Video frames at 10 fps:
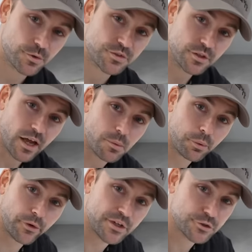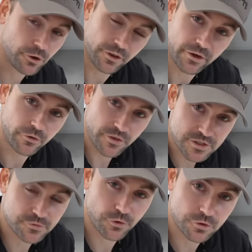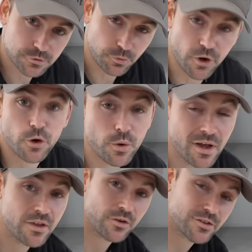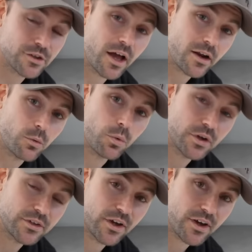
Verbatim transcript: there was a lot of pre-drilling on this first row, there's a lot of wood